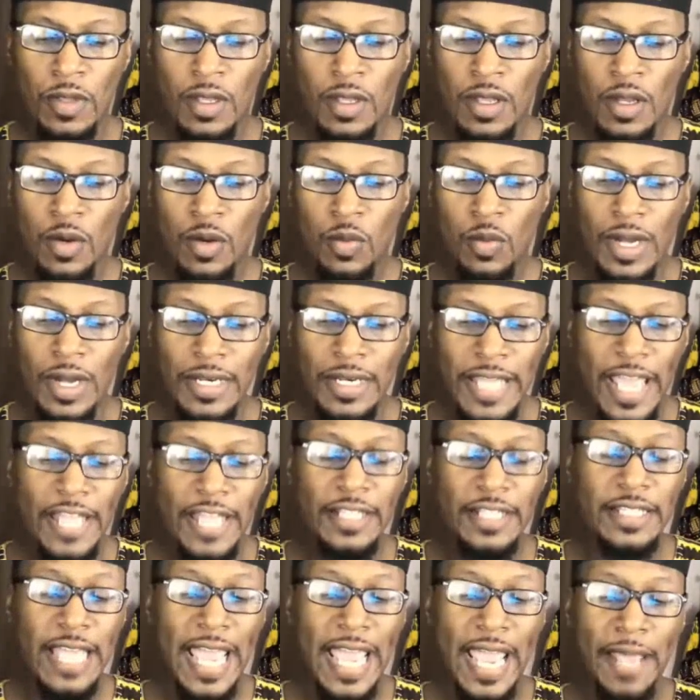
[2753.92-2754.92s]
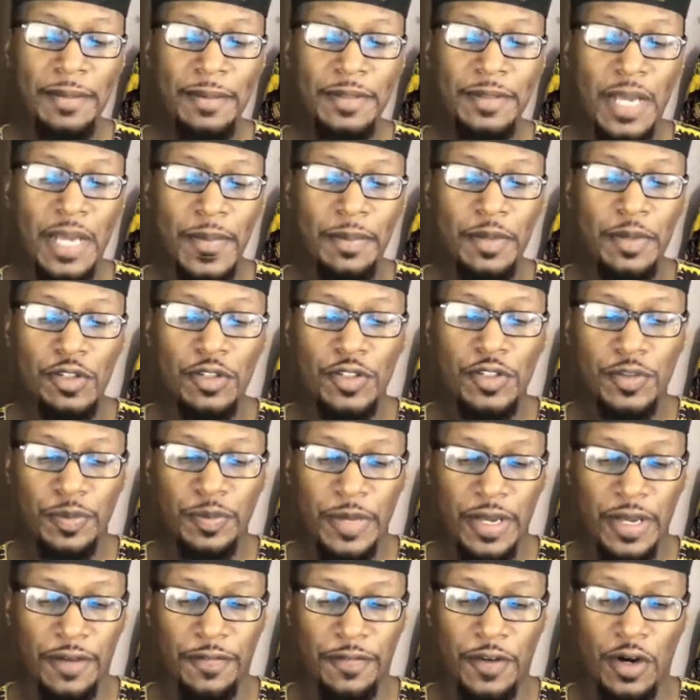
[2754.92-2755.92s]
One day, James W.
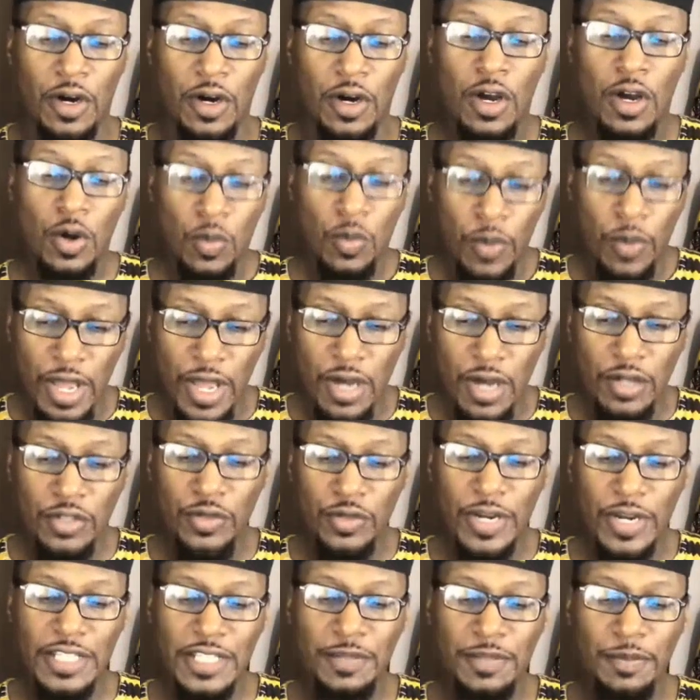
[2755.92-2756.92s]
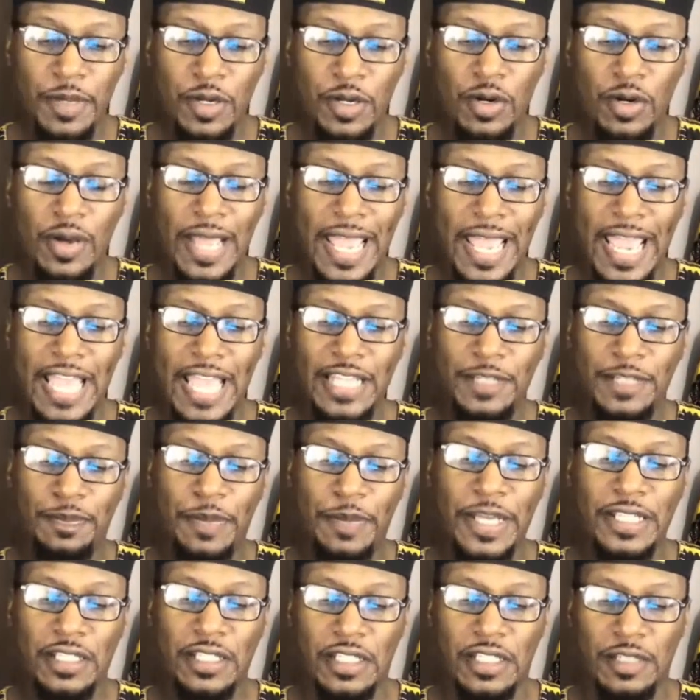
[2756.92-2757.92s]
Smith, a well-dressed, middle-aged
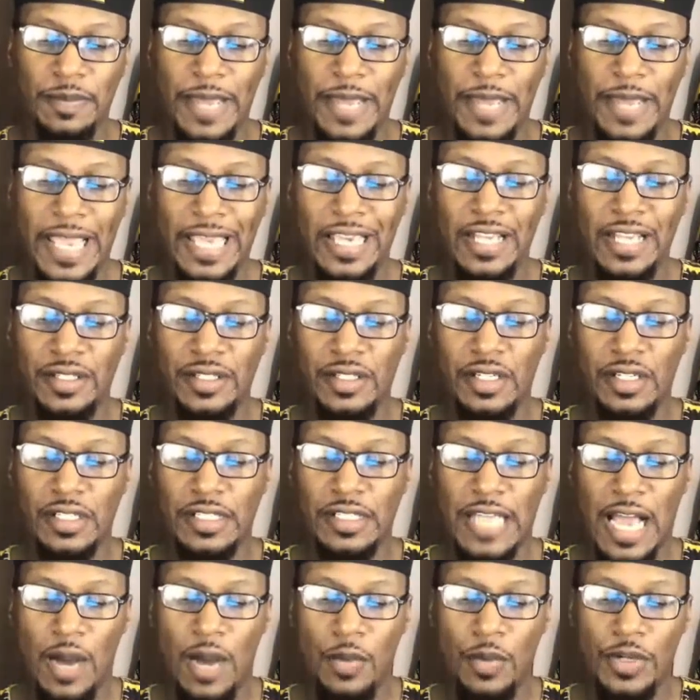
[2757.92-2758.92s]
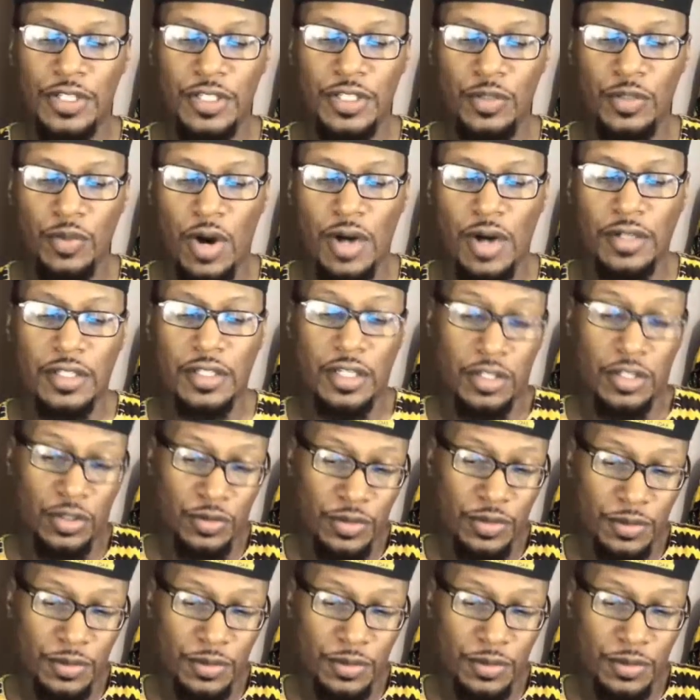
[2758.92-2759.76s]
businessman entered the shop where she worked to do some